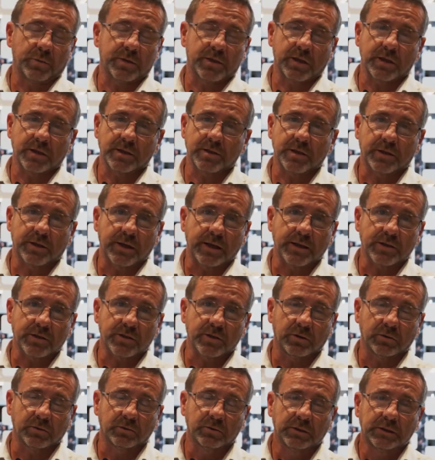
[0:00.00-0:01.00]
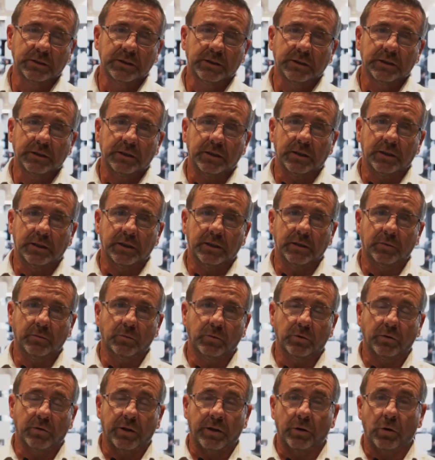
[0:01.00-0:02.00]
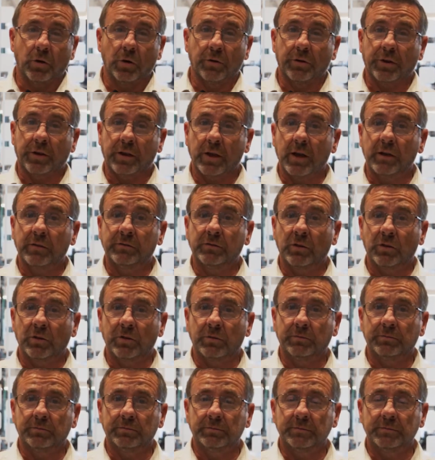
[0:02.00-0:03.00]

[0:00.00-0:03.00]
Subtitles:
takes a day or so, we'll then order the car for them.